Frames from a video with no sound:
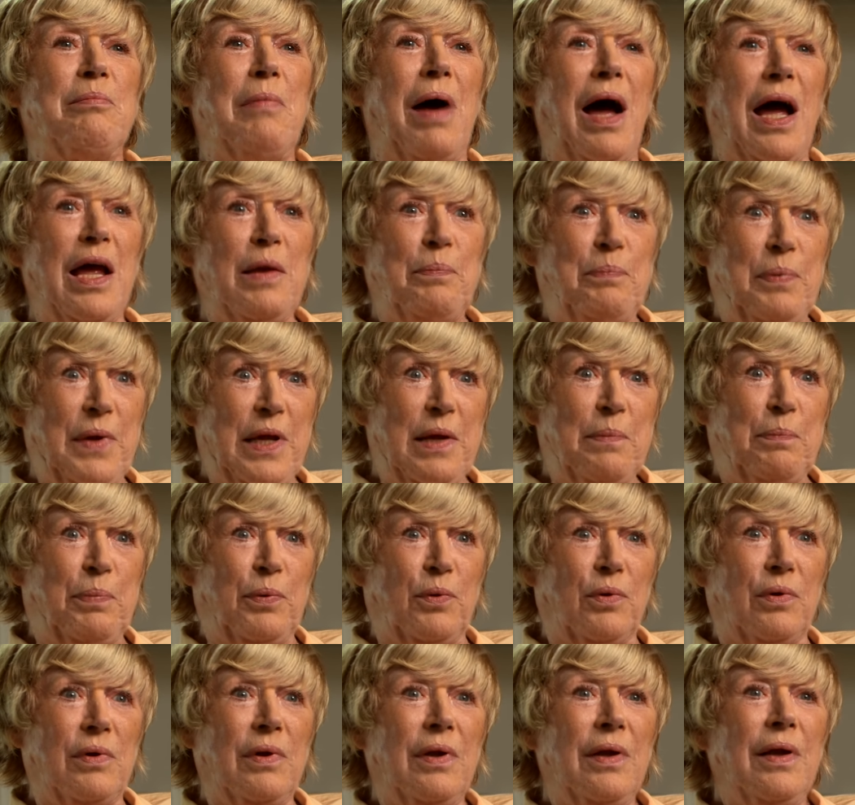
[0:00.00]
my
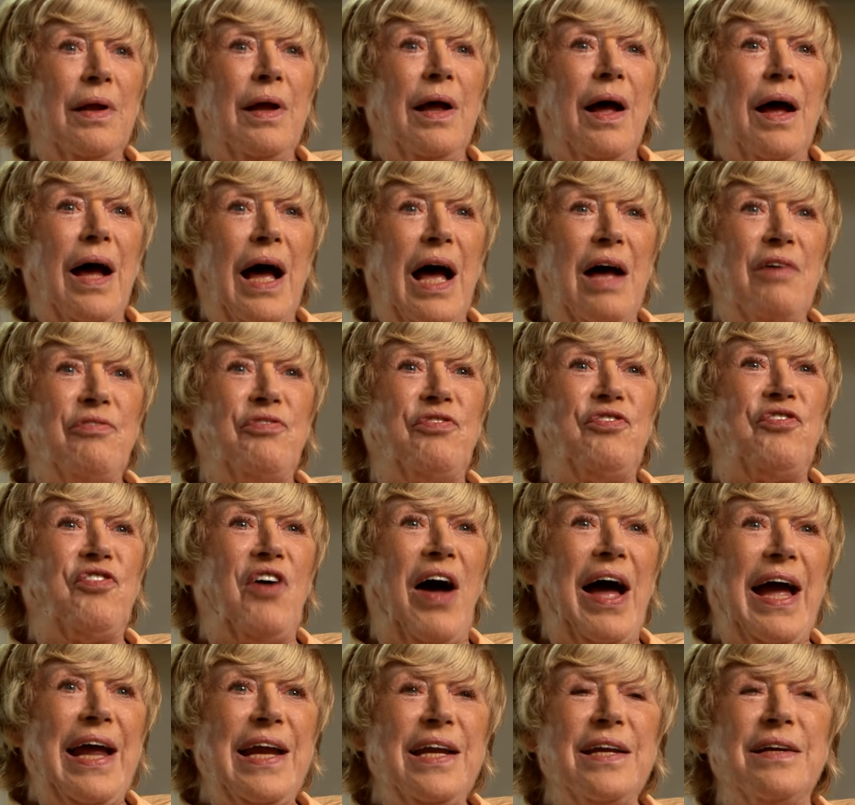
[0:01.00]
people, have
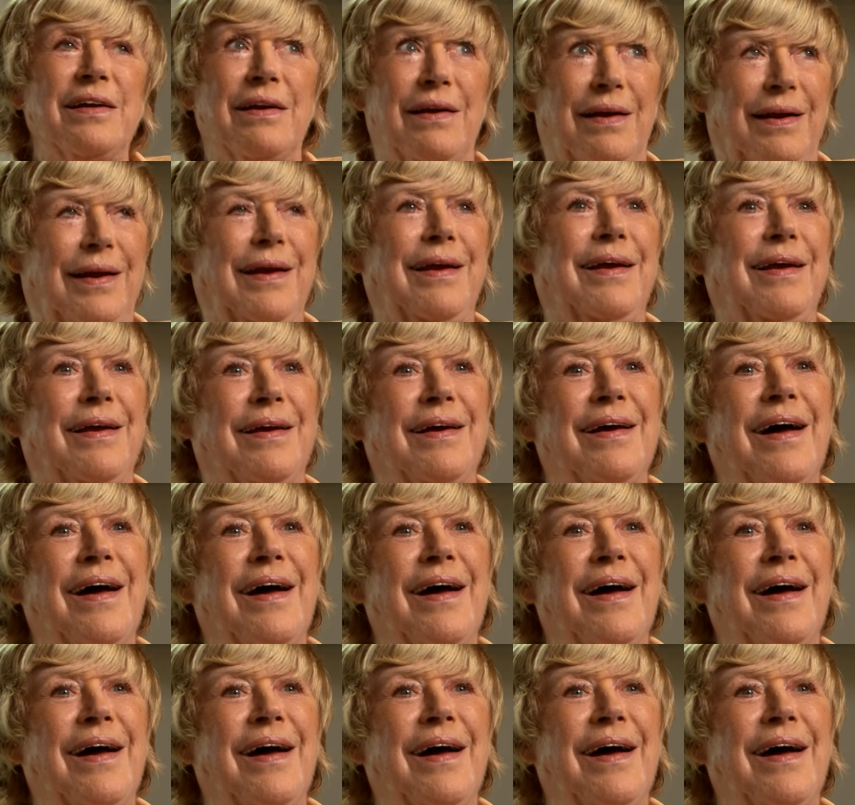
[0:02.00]
finally